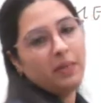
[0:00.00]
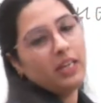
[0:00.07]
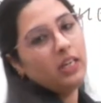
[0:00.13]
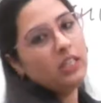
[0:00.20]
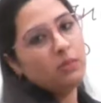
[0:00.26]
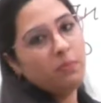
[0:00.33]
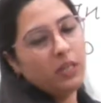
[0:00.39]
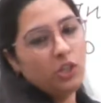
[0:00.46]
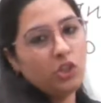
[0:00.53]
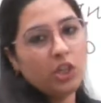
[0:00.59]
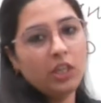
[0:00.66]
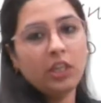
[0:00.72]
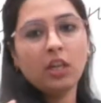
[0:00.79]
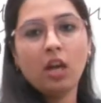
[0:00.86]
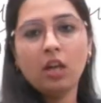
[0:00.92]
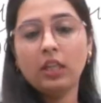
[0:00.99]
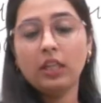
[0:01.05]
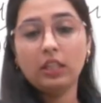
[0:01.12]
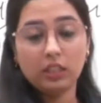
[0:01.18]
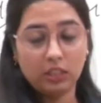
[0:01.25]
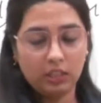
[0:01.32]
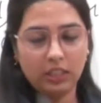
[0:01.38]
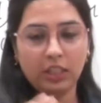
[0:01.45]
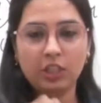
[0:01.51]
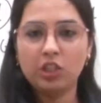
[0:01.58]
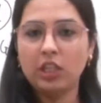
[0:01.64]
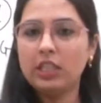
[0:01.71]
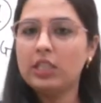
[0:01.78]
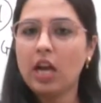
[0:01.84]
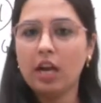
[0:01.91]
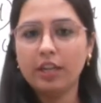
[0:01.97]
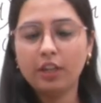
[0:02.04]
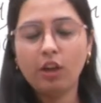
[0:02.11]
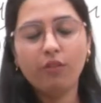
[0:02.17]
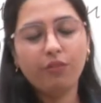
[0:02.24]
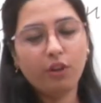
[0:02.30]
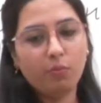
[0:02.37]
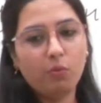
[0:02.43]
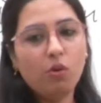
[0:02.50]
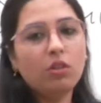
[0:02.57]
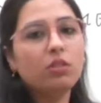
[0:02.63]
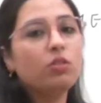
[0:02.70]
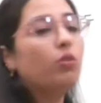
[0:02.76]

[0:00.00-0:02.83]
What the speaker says: Mayr is mentioned in our initially starting of our book.